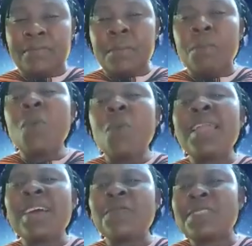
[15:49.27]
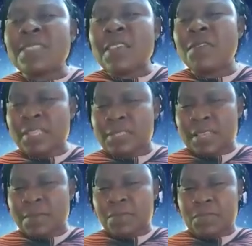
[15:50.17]
but we have several
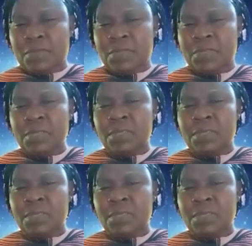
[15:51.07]
examples